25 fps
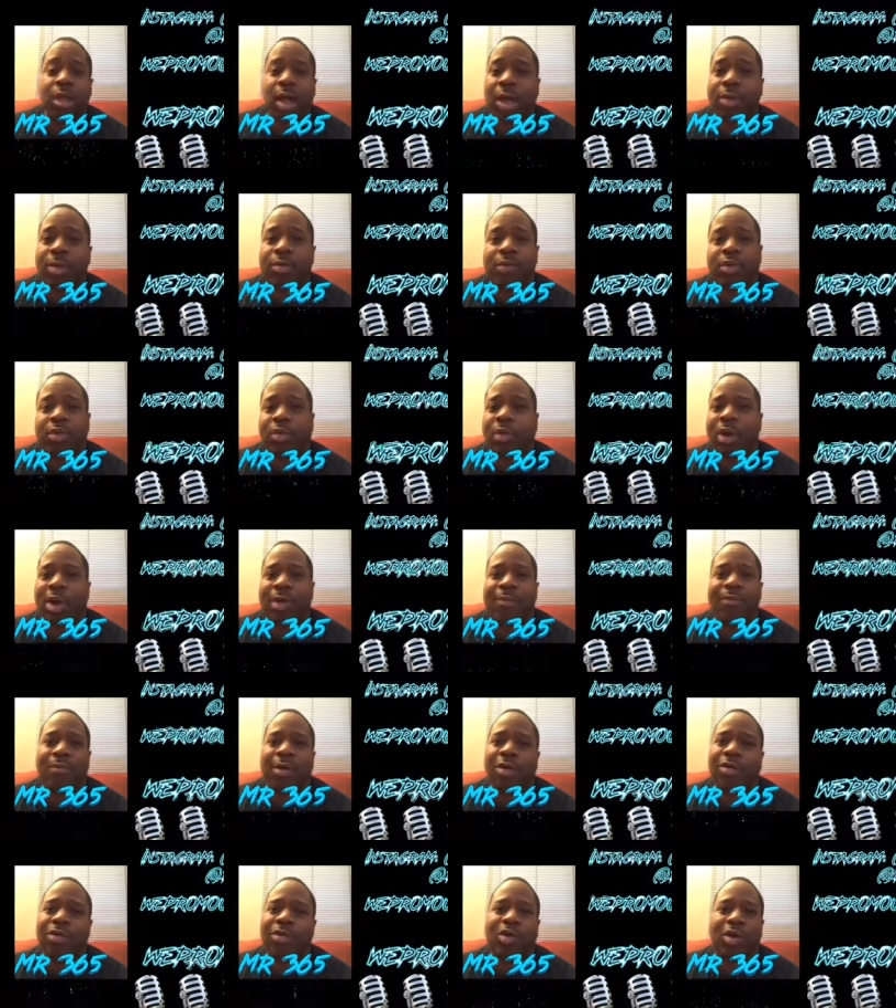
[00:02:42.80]
nine was on
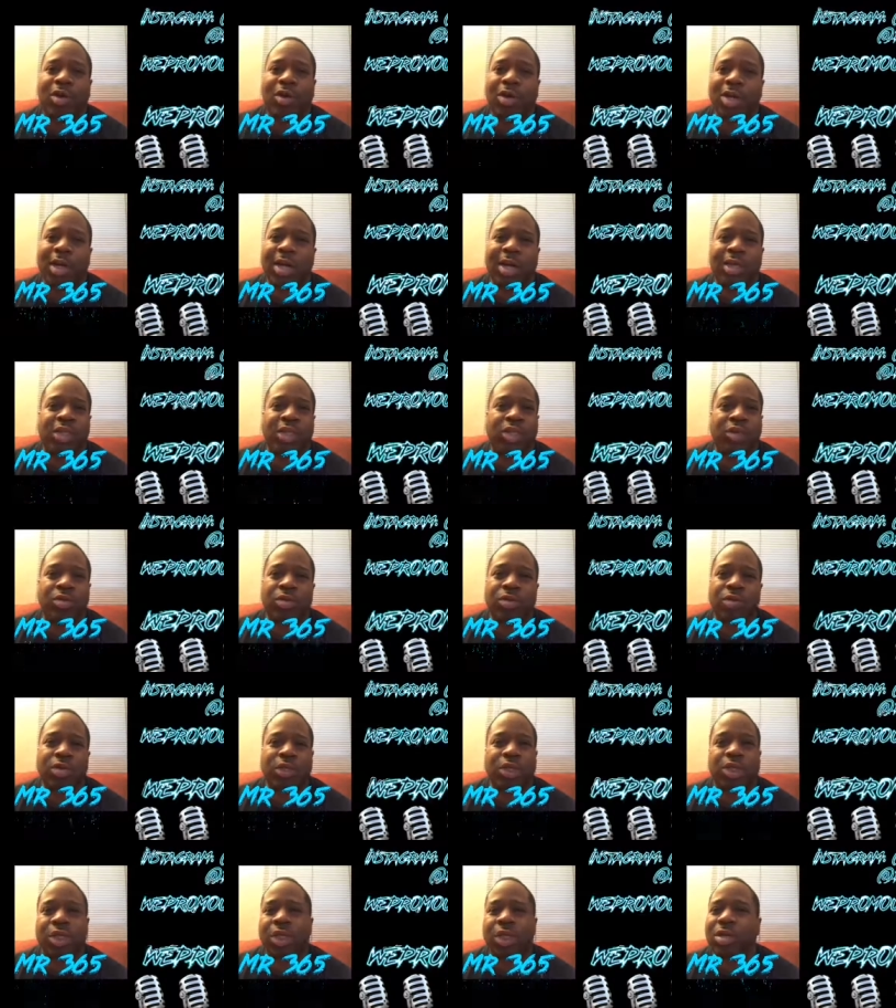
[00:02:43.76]
that verse talking that
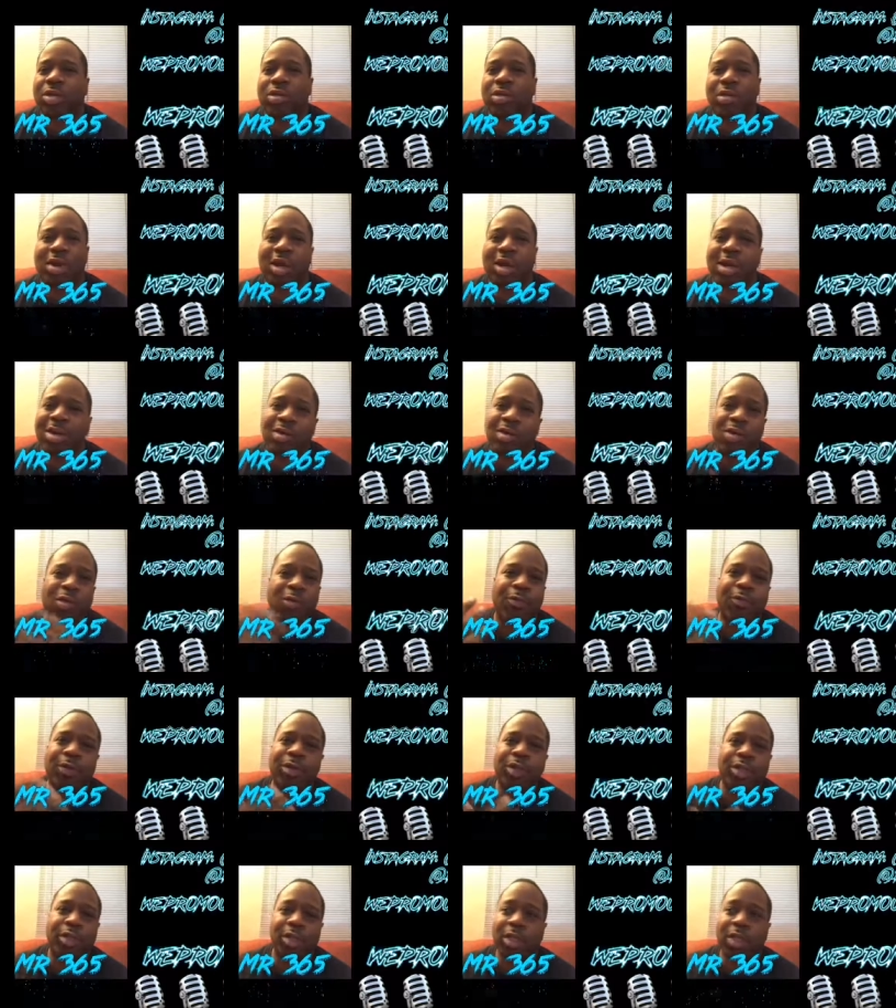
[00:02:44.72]
shooter shit and all that
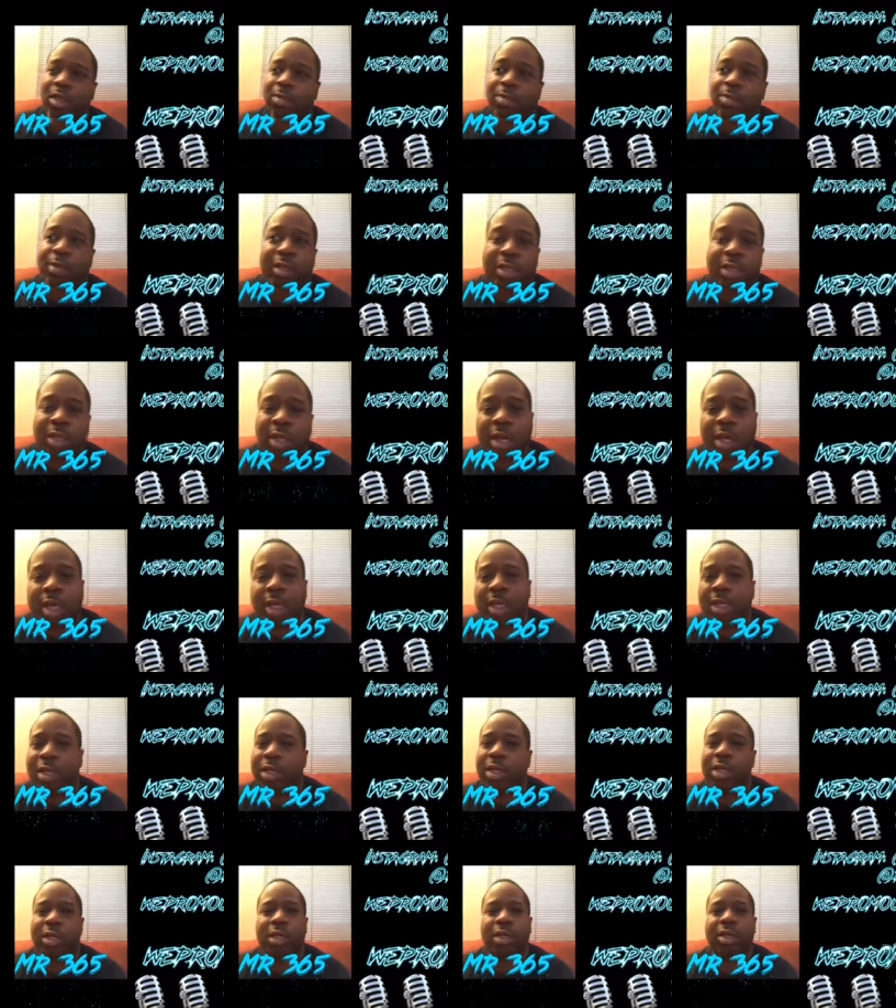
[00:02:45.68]
goofy shit he be
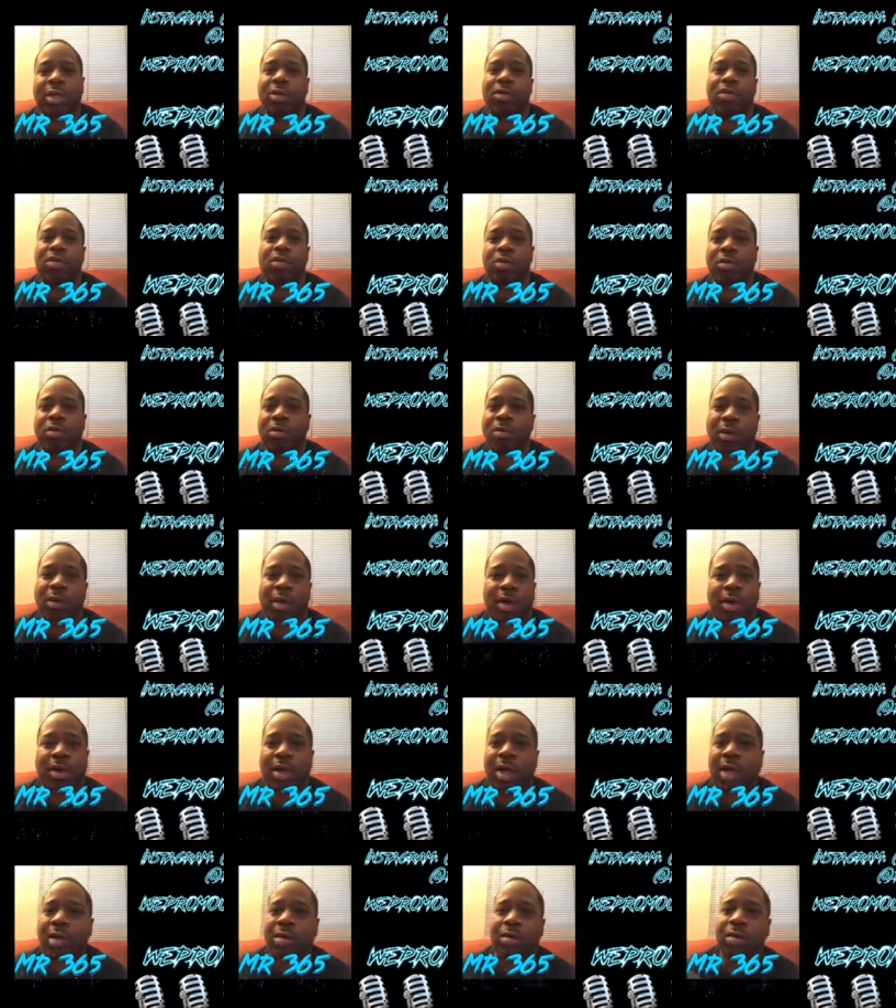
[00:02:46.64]
saying, and he in court
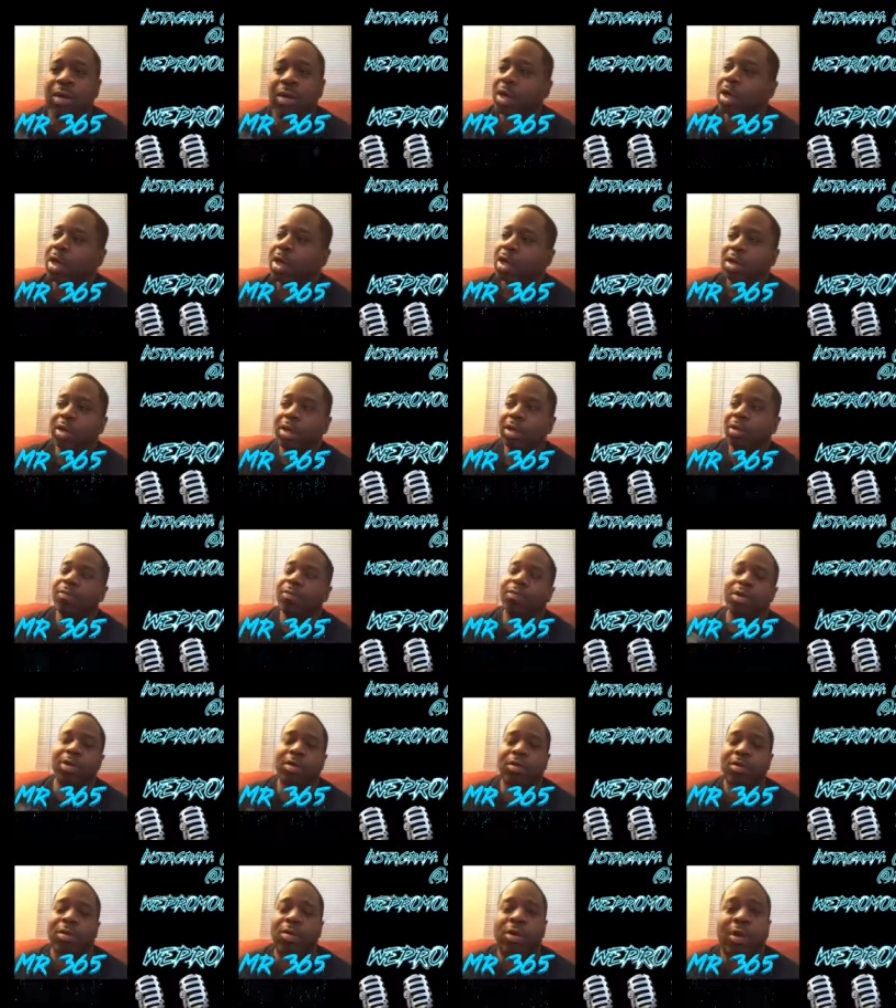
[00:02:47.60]
right now
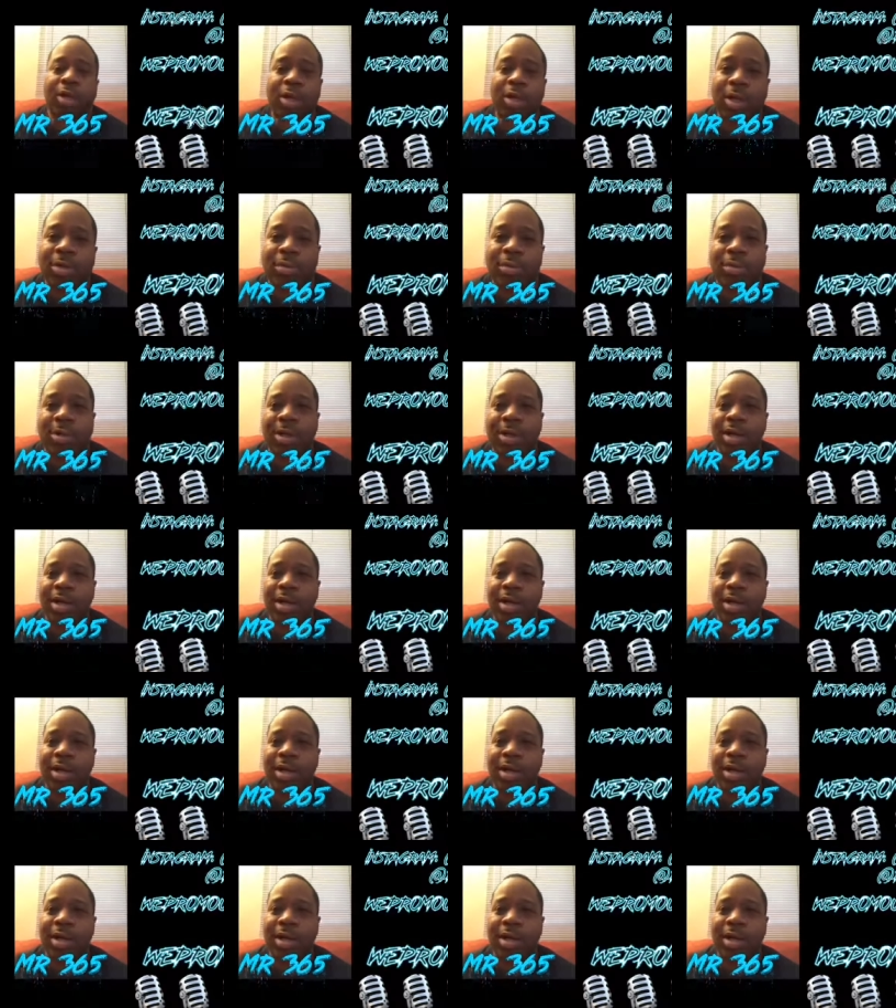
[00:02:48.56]
giving it all up.